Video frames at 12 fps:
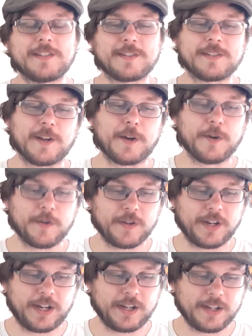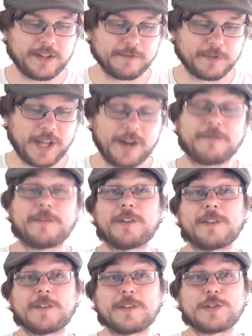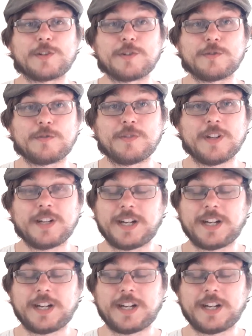So without further ado,